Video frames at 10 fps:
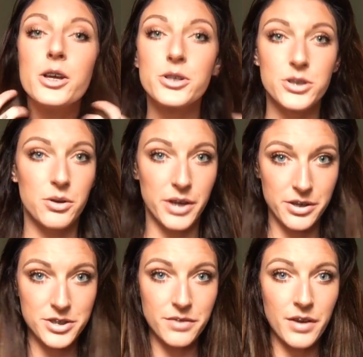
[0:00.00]
So
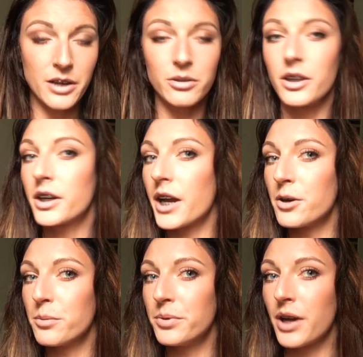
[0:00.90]
here's the final look. I
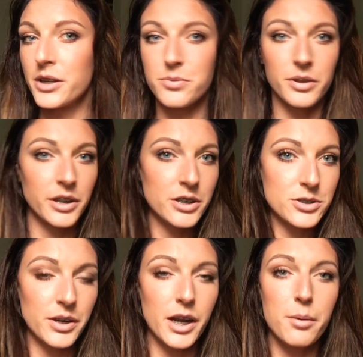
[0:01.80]
hope you guys really
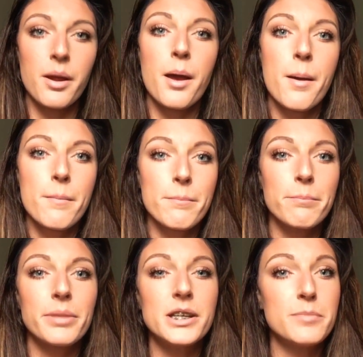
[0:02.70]
enjoyed it.
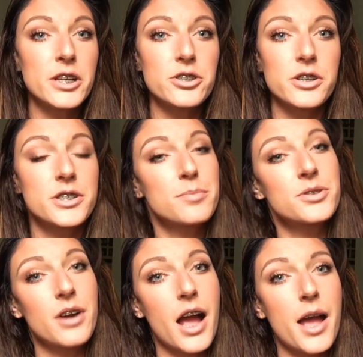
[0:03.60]
Please make sure to
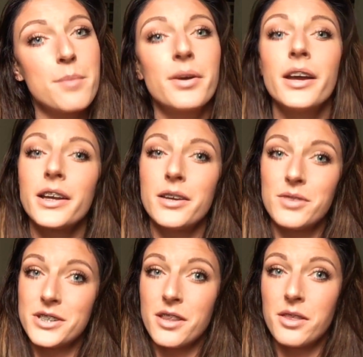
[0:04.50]
subscribe, give
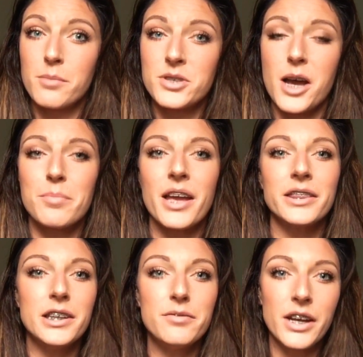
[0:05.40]
this a thumbs up,
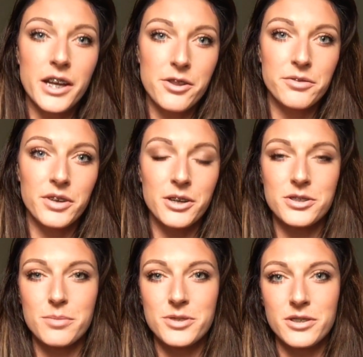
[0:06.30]
and leave any other videos.